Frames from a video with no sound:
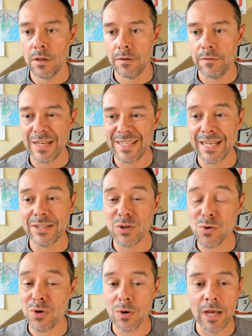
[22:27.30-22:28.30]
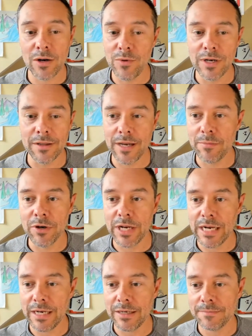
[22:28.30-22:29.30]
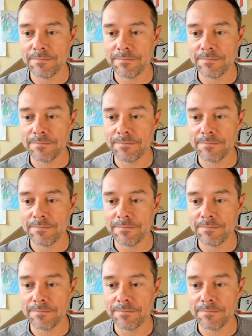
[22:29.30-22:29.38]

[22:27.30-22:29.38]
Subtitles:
Vice, I don't know how to win a Lamborghini.